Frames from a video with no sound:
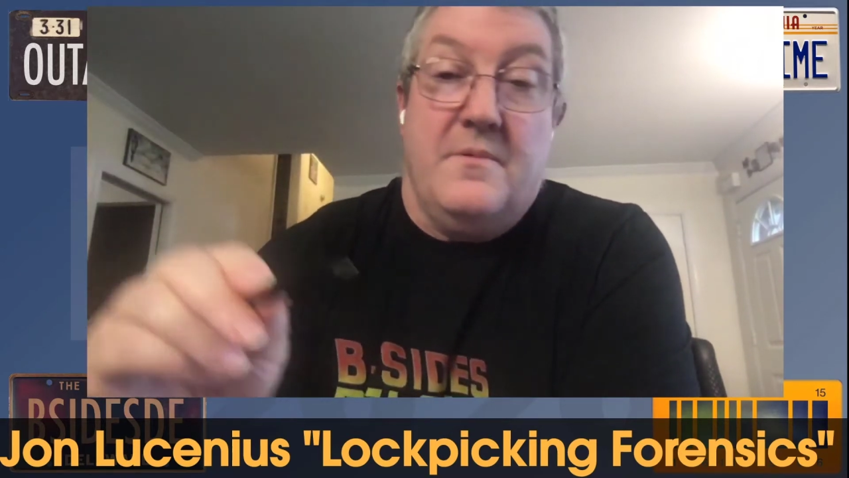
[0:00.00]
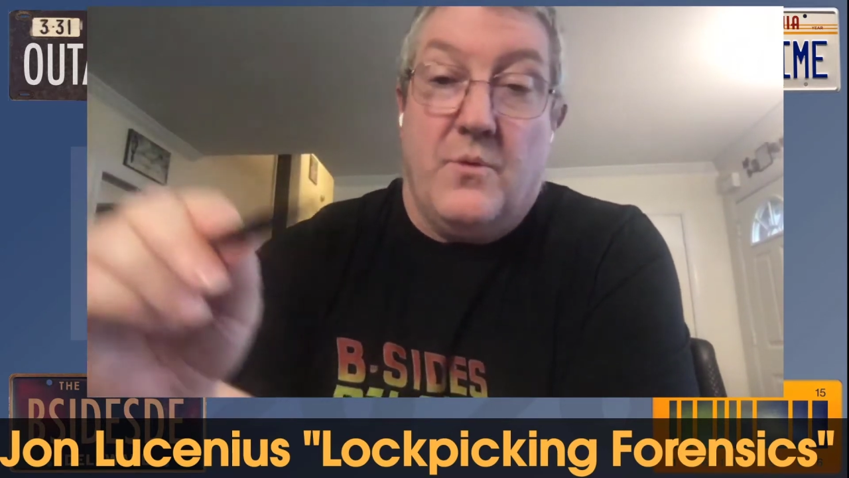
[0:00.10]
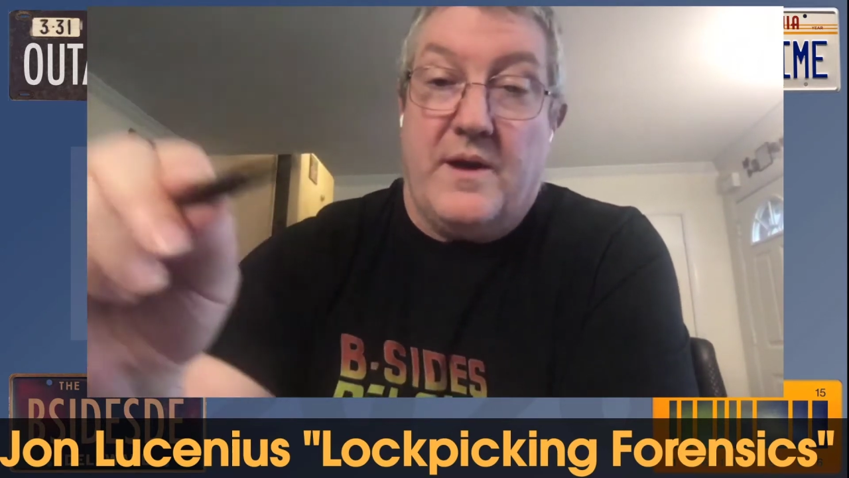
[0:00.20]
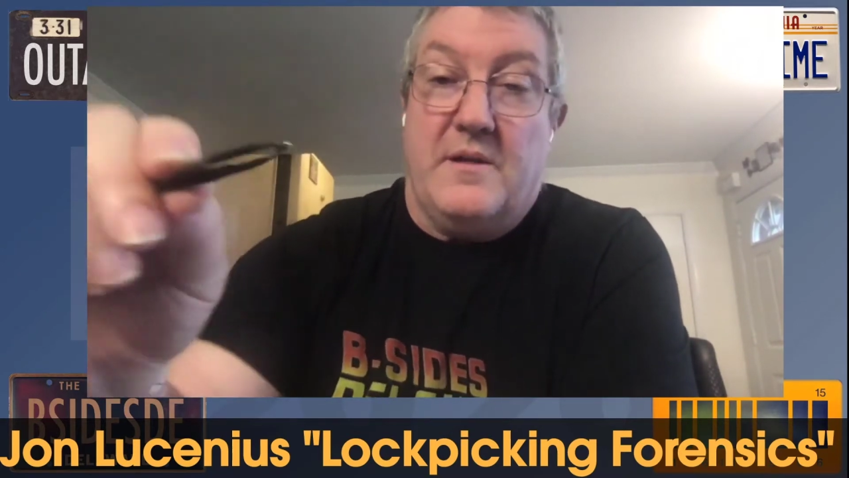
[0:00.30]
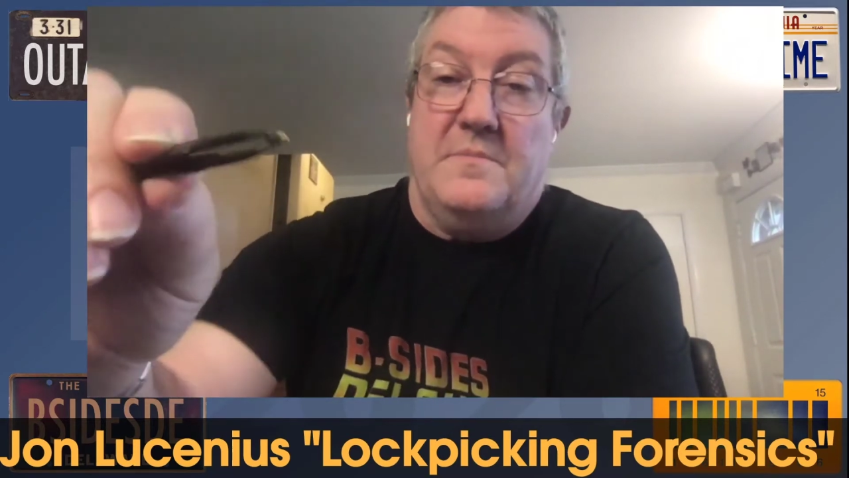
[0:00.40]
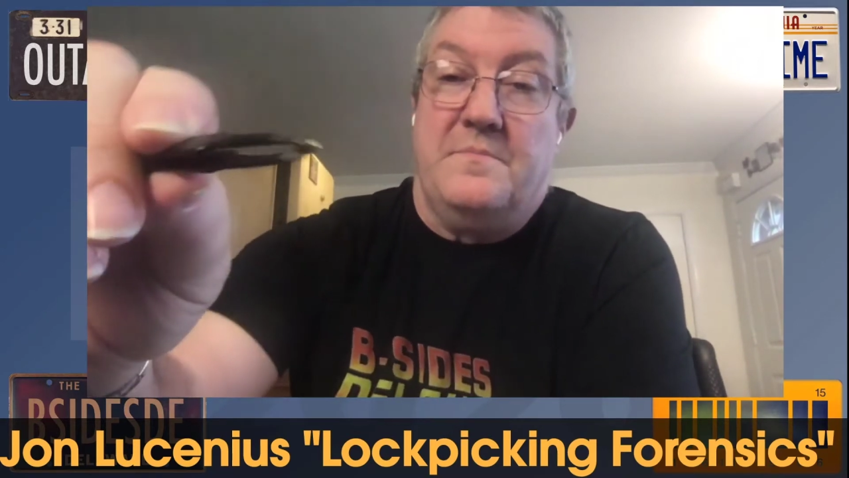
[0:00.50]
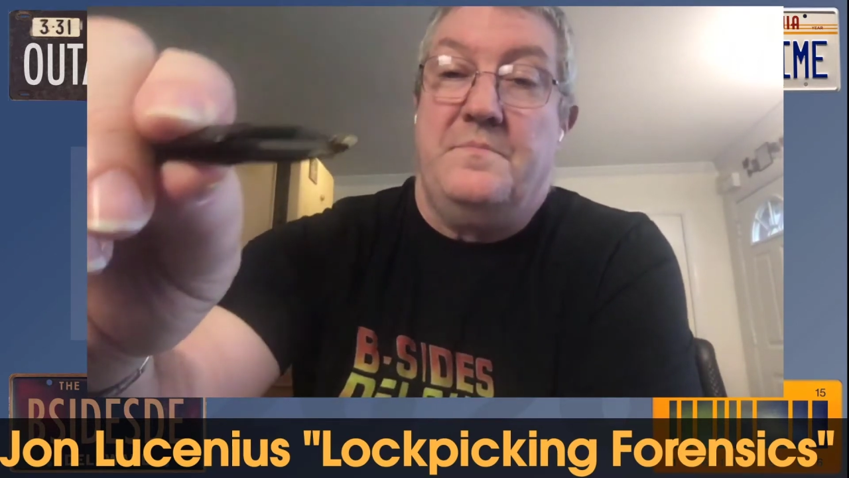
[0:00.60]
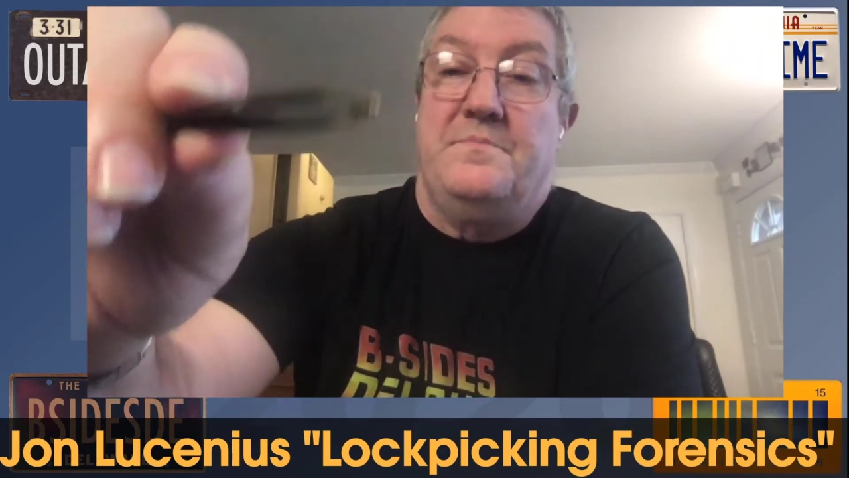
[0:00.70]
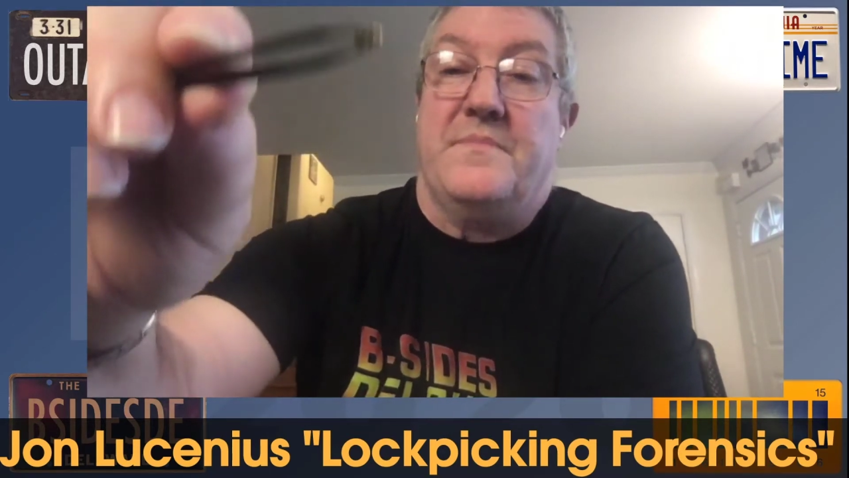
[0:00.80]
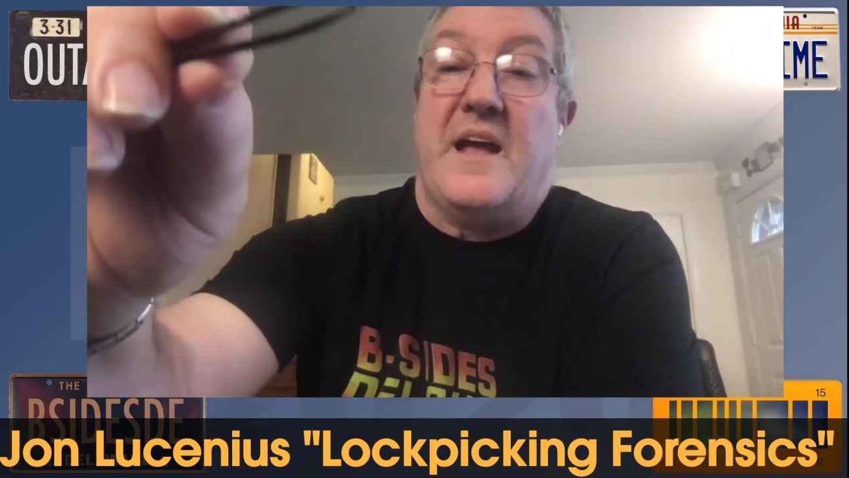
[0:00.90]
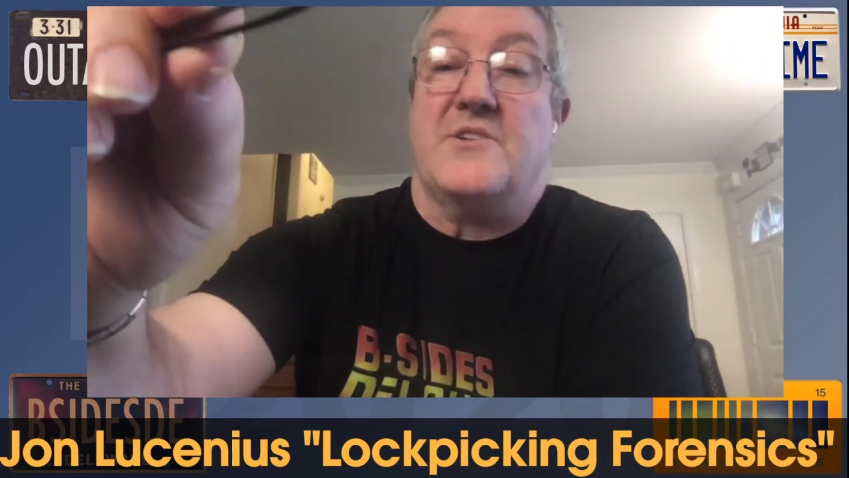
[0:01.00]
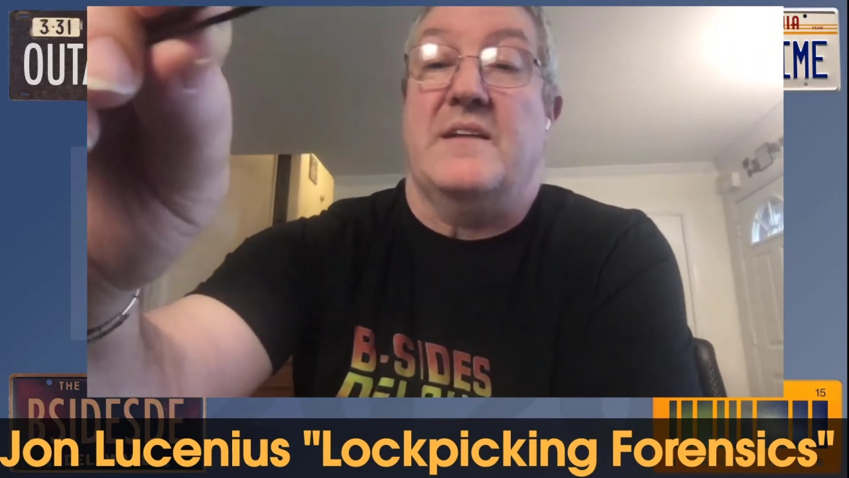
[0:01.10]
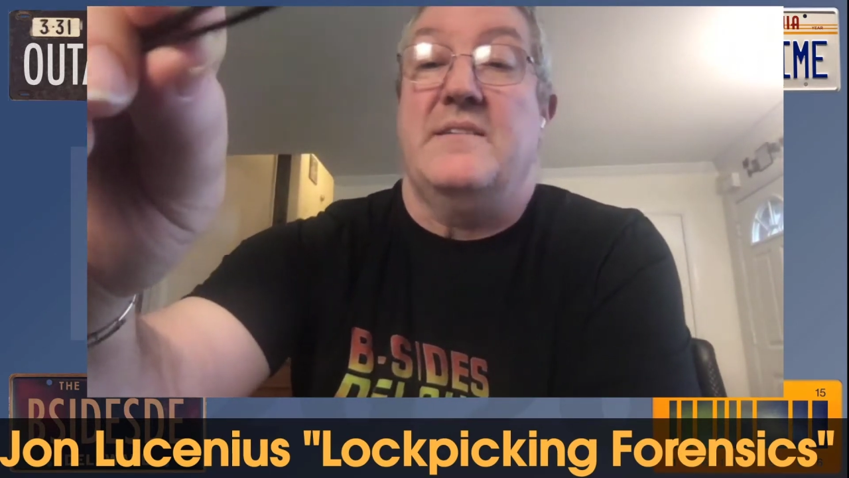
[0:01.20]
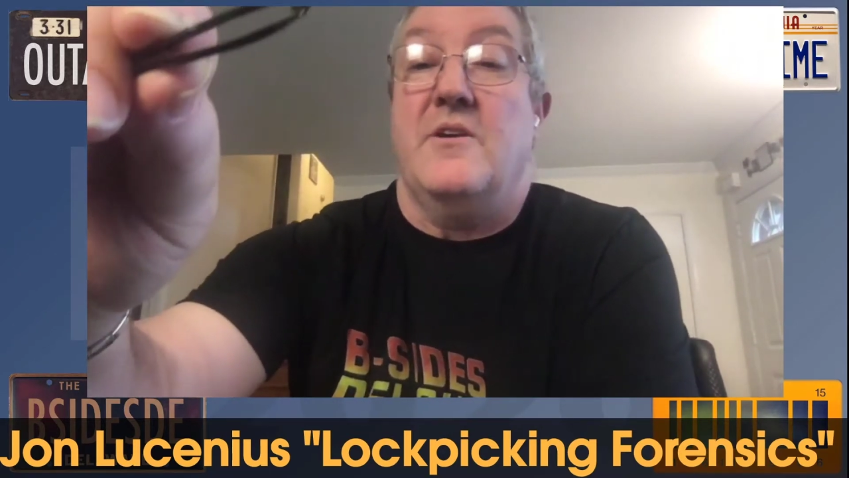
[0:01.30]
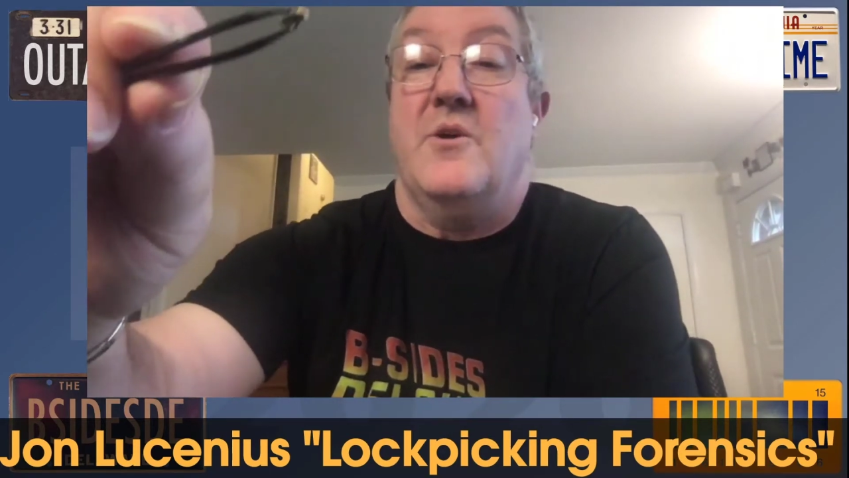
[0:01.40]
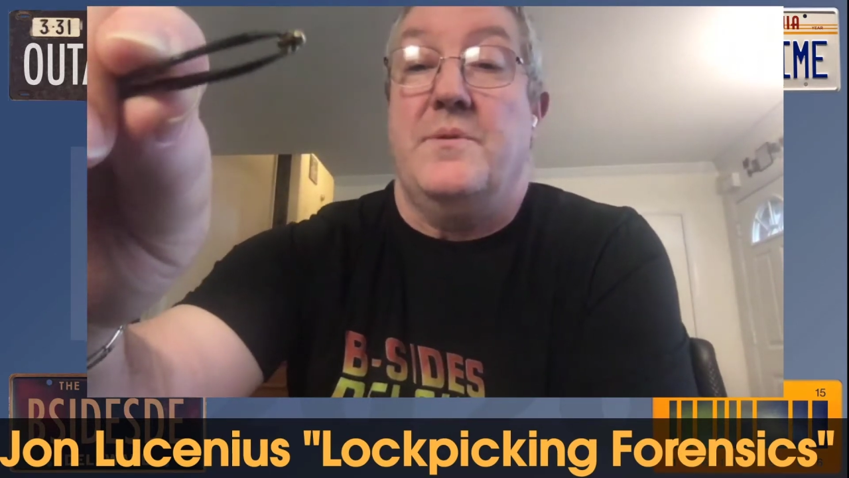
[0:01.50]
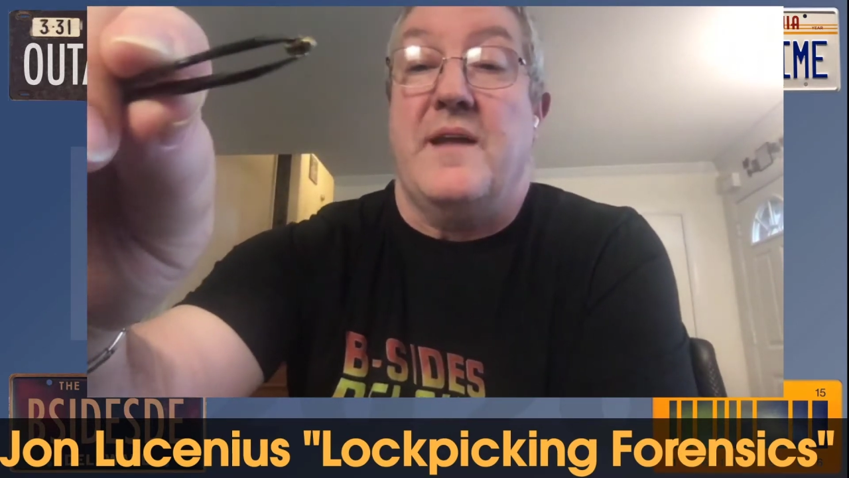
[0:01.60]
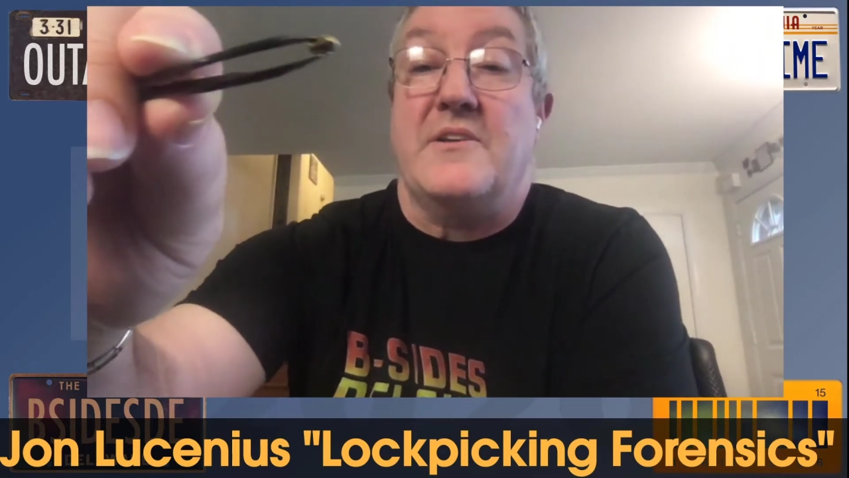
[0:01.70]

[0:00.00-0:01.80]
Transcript: Well, actually, I did open it.